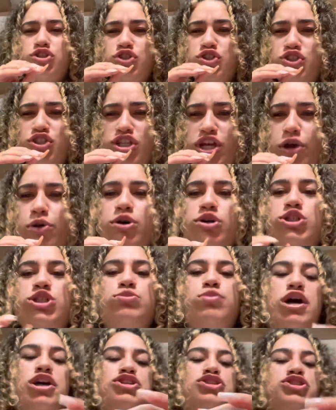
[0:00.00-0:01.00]
zero
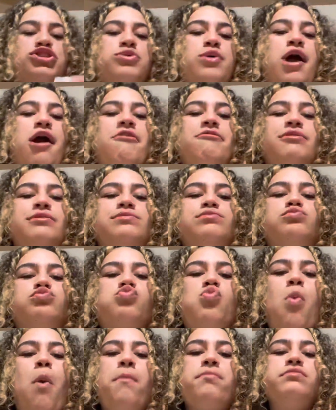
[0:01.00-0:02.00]
spice to it.
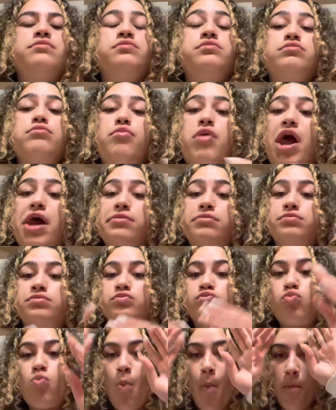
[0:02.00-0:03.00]
But
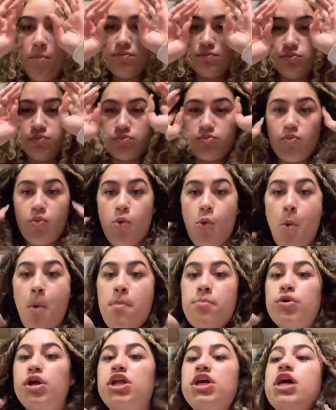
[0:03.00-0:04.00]

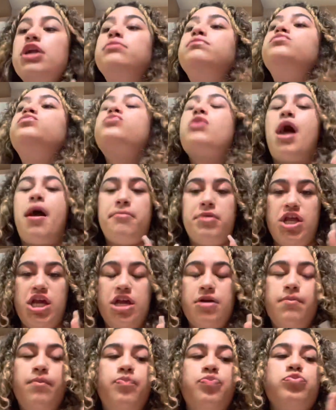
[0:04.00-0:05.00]
pretty good. I'm gonna
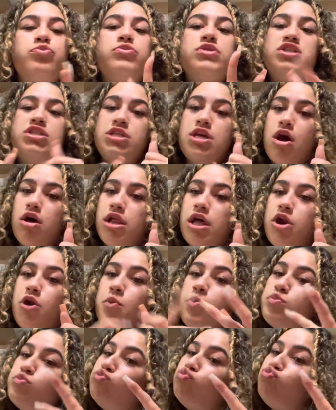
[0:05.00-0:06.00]
eat. See y'all later.
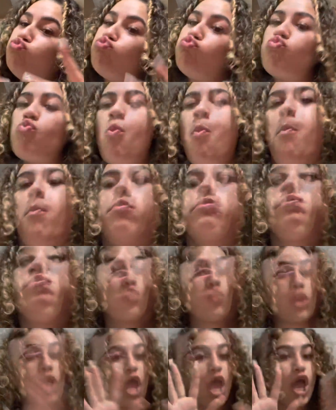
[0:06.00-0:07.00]

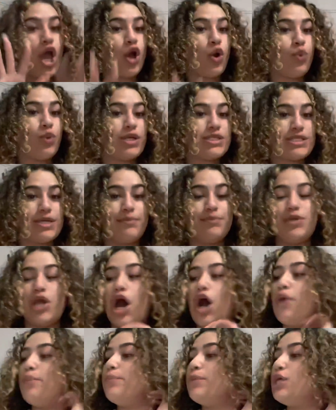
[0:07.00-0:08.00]
What's up,
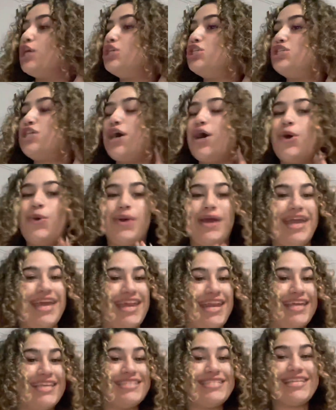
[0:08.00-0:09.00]
y'all? So
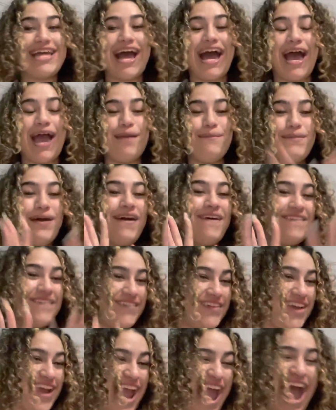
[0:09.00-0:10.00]
it is time
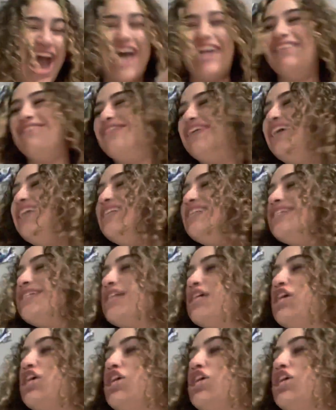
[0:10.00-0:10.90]
for Advent.